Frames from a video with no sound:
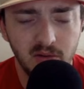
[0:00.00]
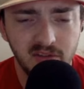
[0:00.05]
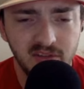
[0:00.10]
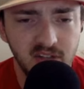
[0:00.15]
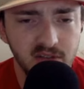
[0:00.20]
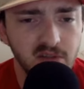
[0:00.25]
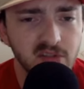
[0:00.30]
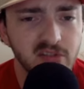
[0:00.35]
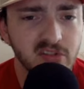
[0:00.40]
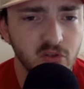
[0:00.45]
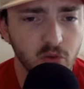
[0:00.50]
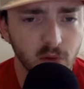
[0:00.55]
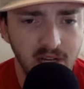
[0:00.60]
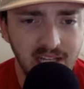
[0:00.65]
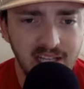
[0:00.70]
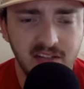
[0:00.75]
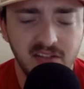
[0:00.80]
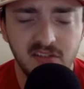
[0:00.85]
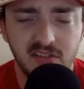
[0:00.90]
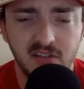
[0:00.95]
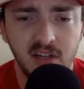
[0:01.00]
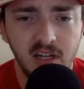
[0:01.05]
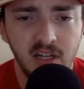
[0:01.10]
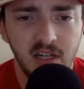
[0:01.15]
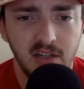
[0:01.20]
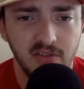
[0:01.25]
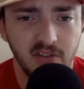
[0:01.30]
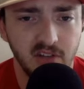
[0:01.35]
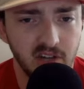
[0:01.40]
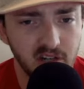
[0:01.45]
receiver screens.
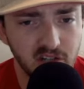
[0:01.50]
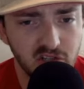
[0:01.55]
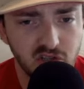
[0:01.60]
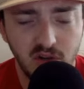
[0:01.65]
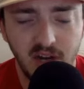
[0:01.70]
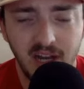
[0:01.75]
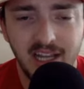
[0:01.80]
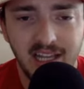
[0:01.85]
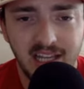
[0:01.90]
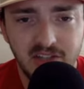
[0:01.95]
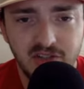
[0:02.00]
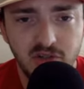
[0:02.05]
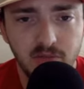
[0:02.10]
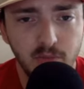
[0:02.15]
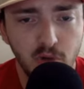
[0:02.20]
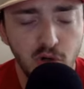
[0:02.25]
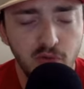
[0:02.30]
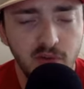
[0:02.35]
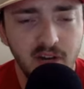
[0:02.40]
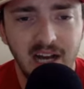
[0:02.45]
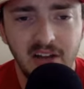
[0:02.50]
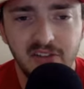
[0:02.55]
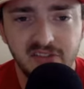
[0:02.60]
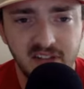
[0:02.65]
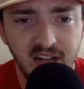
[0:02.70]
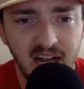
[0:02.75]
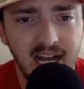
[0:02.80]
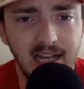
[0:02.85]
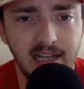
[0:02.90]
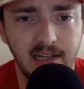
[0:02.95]
They're going to try and get you moving
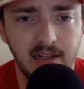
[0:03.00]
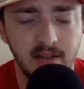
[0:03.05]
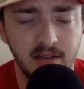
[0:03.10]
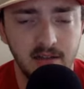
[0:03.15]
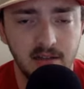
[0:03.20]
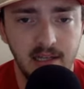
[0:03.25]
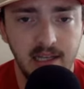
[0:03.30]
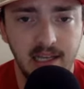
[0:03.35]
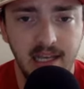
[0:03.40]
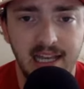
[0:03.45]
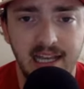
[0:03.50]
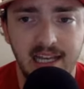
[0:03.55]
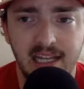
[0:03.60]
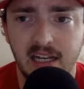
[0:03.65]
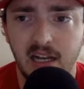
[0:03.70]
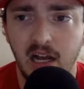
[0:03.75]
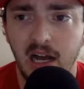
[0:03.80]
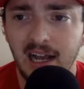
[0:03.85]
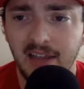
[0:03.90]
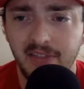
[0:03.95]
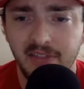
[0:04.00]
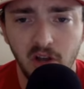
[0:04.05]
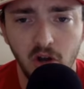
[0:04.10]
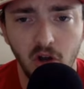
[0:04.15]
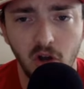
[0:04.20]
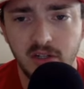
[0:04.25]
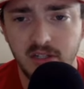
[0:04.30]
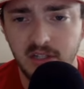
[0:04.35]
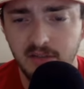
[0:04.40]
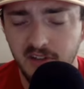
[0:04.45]
outside. And I think
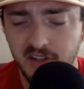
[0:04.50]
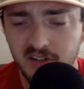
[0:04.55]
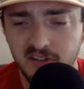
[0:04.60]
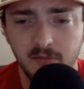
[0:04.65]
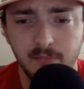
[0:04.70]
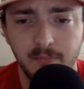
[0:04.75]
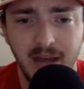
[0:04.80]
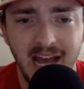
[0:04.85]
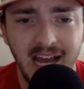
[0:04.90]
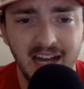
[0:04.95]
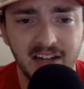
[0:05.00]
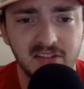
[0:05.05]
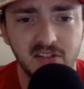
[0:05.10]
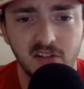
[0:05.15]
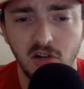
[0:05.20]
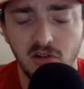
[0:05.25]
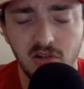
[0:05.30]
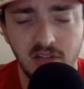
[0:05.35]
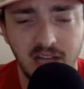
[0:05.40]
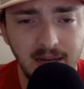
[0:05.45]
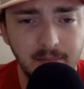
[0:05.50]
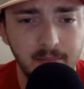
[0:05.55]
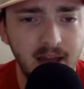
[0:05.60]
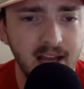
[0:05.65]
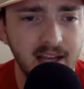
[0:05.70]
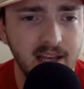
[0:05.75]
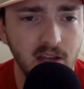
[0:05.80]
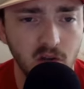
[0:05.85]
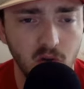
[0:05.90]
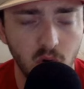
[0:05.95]
our defensive backs and our
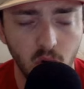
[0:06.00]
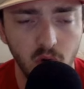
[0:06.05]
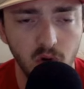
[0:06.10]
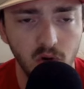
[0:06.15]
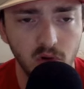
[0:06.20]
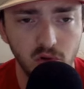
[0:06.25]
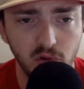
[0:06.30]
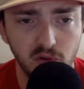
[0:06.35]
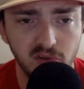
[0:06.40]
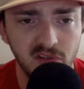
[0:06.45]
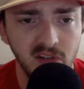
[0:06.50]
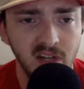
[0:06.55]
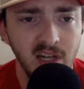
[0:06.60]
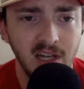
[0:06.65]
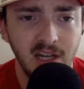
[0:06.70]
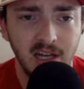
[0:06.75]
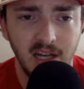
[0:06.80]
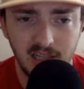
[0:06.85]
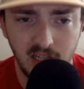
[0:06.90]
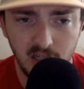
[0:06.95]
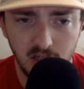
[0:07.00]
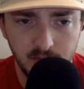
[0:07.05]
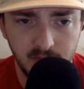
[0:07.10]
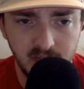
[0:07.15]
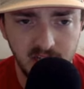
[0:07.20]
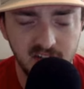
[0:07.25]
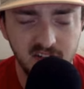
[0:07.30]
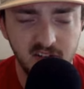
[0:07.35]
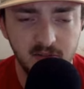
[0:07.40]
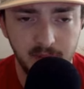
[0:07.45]
linebacking core, who's a little
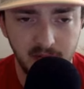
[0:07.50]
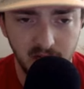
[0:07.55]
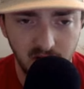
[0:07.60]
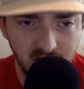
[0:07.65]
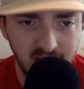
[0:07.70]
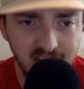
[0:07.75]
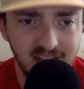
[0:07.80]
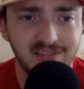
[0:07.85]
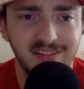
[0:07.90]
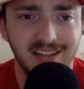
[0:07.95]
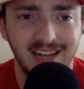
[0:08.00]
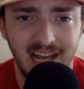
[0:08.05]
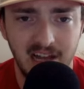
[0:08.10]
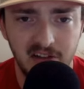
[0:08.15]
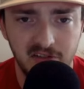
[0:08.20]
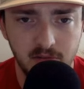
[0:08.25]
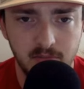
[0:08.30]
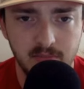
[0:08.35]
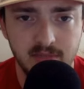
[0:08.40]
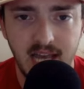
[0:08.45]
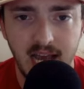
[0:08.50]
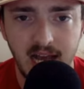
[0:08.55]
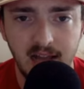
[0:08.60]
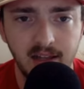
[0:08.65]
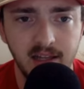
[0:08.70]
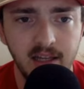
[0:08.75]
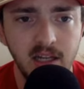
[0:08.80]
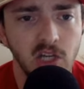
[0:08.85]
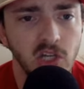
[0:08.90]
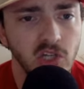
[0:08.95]
bit experienced and has some
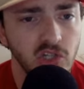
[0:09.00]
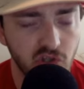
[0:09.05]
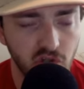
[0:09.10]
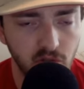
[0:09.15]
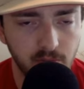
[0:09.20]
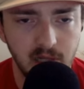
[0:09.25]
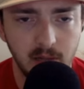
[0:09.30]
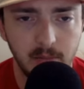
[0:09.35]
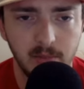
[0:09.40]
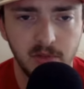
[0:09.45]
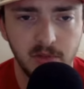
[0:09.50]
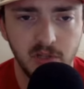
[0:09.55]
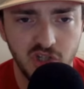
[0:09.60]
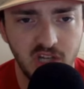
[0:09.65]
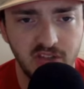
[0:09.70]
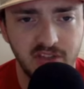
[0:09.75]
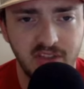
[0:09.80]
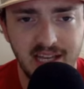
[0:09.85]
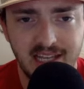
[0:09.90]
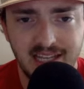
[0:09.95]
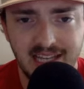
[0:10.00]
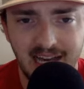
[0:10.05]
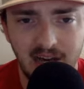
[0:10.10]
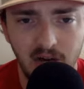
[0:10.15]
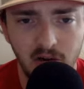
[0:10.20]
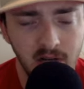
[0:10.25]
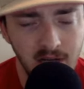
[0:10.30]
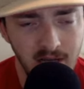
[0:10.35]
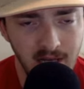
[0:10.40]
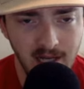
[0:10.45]
talent, should be able to shut that
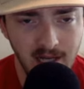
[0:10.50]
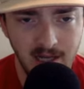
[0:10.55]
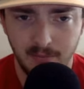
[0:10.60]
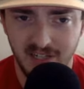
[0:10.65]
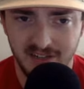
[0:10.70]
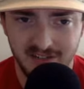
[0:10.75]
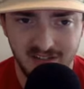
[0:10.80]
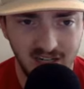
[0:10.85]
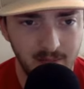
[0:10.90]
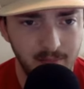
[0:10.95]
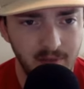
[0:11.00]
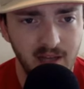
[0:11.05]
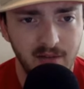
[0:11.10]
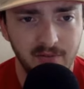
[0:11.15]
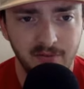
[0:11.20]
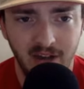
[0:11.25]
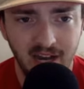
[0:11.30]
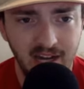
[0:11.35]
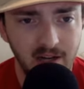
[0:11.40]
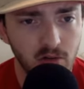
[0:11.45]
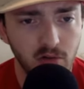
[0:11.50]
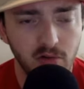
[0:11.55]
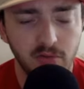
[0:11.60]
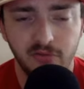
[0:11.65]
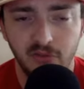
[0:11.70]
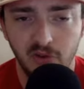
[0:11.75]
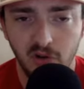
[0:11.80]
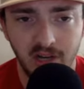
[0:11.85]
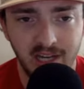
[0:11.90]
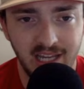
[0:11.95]
down. But it's going to be vital
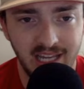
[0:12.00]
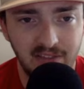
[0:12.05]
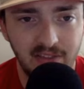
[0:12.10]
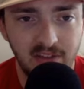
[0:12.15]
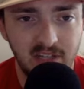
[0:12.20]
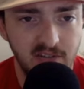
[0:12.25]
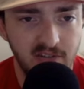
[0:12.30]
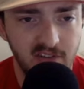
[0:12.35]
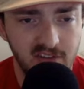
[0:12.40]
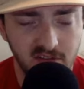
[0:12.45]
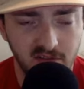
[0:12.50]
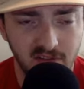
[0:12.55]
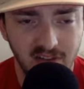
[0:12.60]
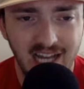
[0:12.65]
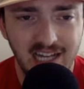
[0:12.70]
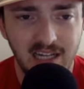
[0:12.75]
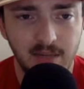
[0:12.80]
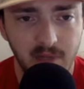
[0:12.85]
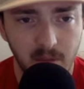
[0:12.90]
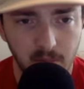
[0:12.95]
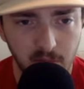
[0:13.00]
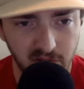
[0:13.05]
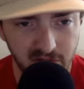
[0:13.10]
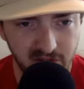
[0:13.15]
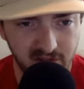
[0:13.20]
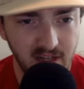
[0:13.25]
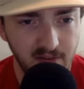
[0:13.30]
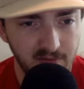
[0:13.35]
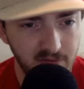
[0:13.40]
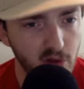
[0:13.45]
for, again, the defensive line to be able to
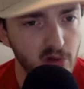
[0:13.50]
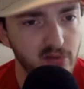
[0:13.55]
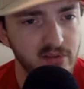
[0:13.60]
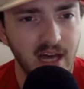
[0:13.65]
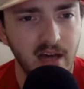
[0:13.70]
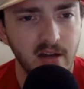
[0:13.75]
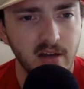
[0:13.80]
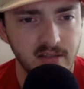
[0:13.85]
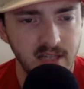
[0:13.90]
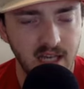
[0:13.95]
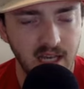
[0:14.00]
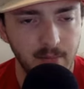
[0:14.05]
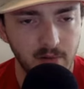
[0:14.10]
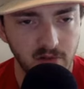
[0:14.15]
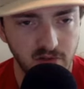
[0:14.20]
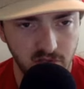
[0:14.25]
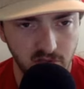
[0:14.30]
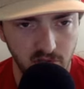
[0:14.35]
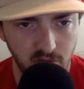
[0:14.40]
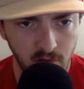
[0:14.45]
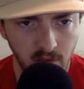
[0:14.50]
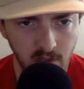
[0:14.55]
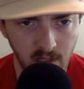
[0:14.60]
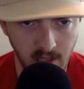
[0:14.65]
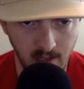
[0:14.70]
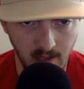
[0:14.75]
sniff those out a time or two,